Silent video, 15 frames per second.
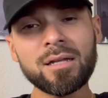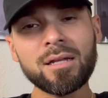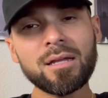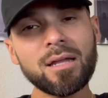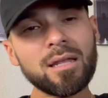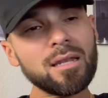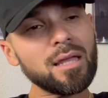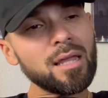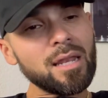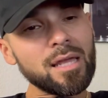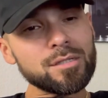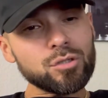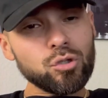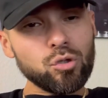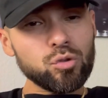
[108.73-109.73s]
and
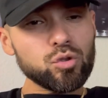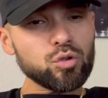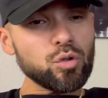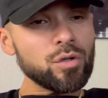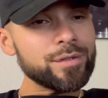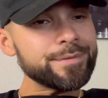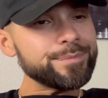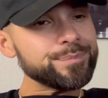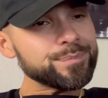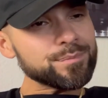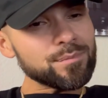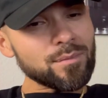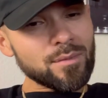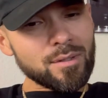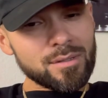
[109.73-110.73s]
as
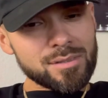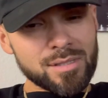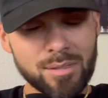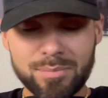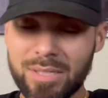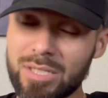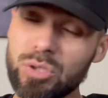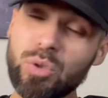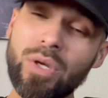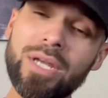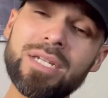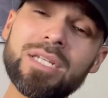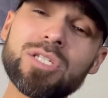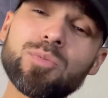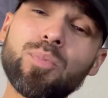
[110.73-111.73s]
usual, sometimes you get
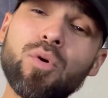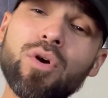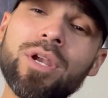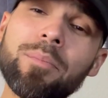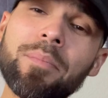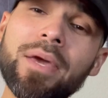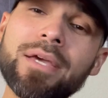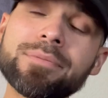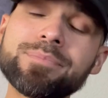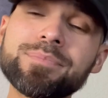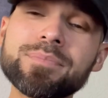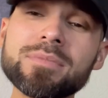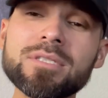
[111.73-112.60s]
disappointed, man.